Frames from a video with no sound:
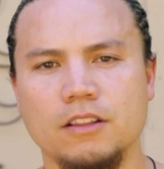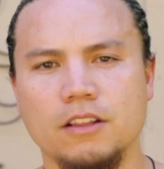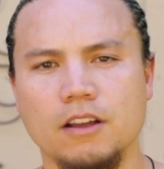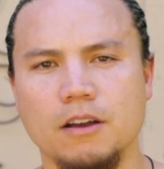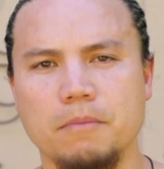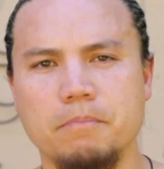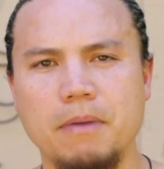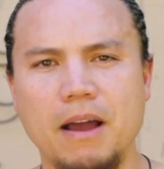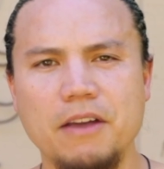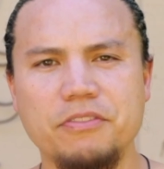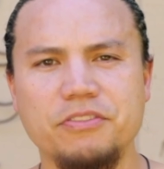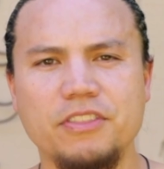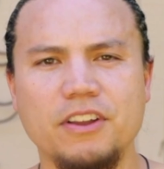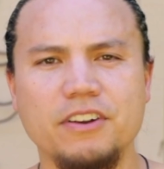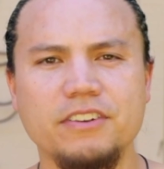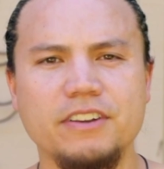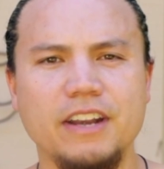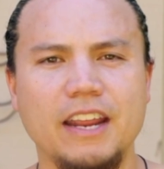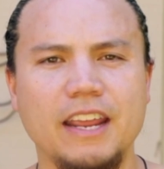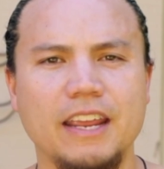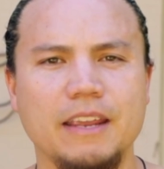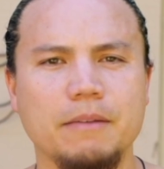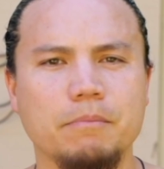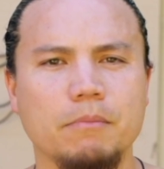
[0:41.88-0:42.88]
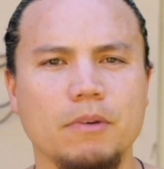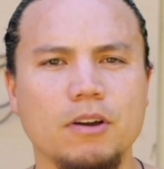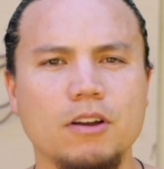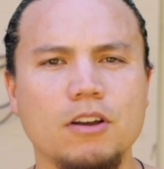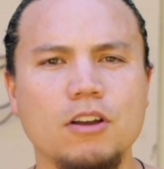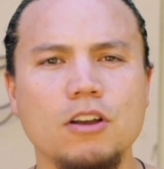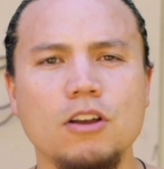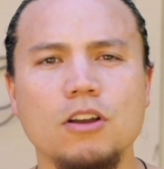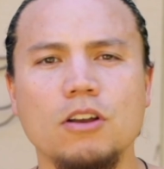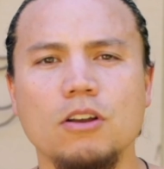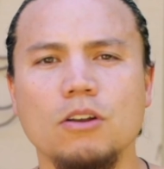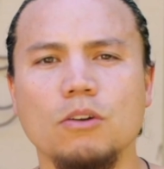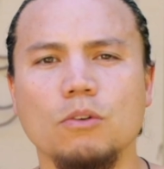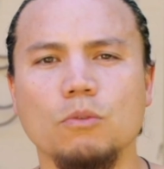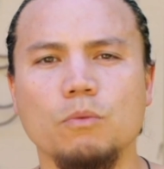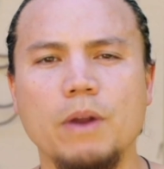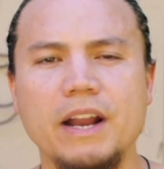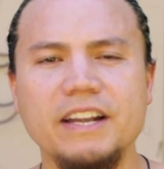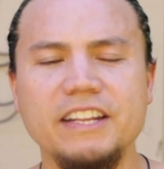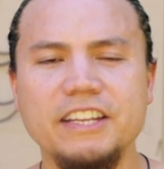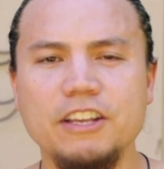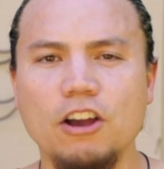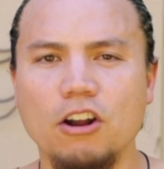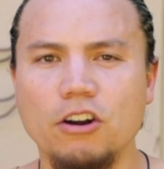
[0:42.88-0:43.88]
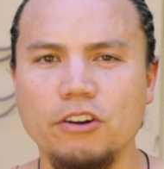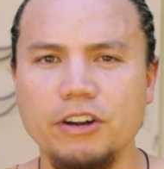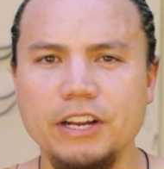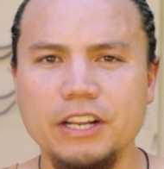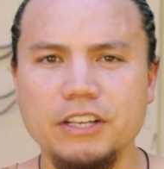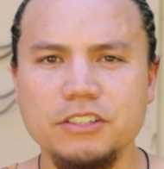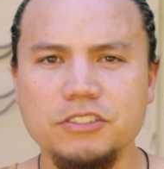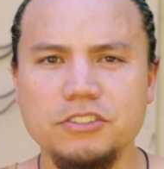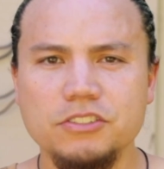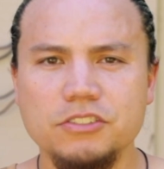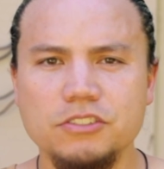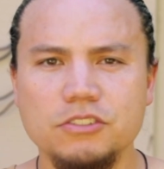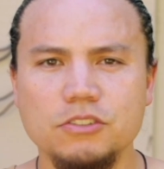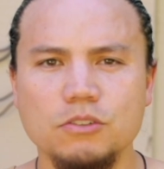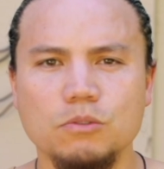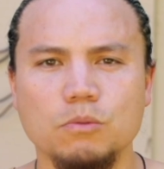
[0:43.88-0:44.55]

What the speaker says: Now about their name, Retiarius